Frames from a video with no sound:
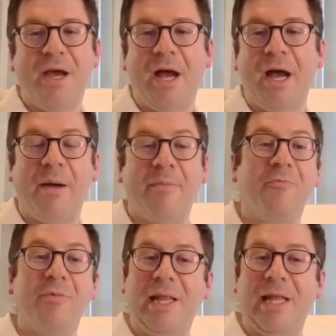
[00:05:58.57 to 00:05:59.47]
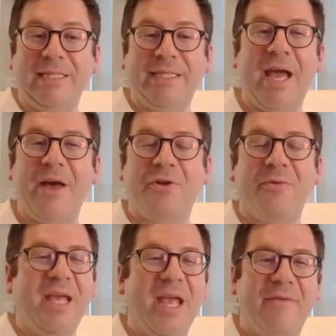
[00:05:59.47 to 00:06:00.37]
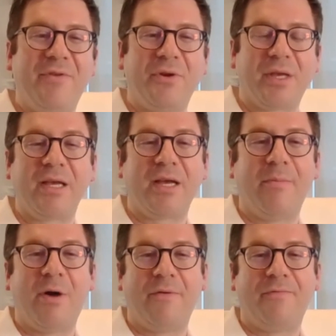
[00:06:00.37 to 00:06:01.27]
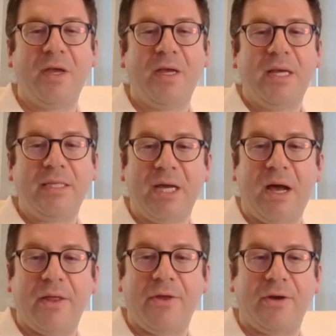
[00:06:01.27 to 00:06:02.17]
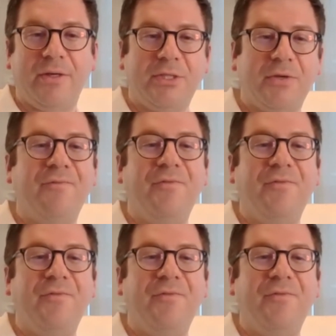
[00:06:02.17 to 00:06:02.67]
um, realizing how their behavior can come off to others,